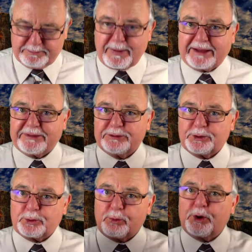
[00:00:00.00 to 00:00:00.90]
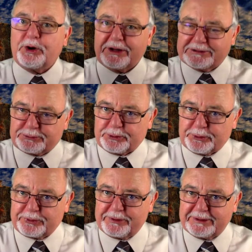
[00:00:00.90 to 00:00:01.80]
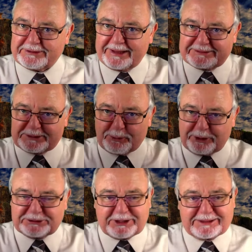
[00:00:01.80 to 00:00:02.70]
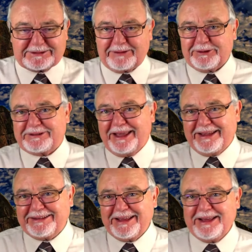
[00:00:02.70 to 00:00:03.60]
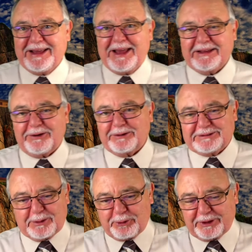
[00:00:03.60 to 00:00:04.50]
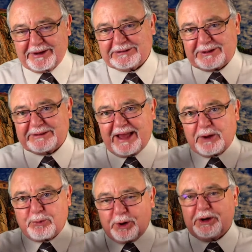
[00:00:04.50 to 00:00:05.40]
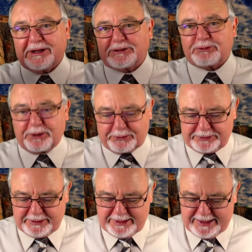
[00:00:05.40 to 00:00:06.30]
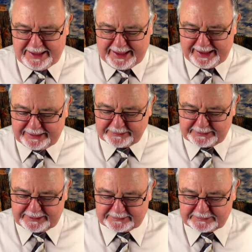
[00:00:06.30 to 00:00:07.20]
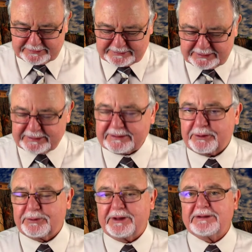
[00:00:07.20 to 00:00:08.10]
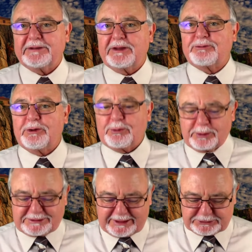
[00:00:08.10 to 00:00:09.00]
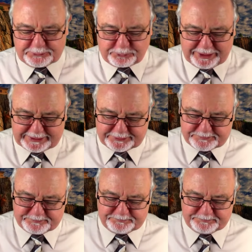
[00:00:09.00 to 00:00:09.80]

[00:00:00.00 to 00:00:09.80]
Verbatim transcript: My, your word is truth. Isn't that somewhere in John seventeen or somewhere in there? Thy word is truth, and uh, the, the, the truth will set you free.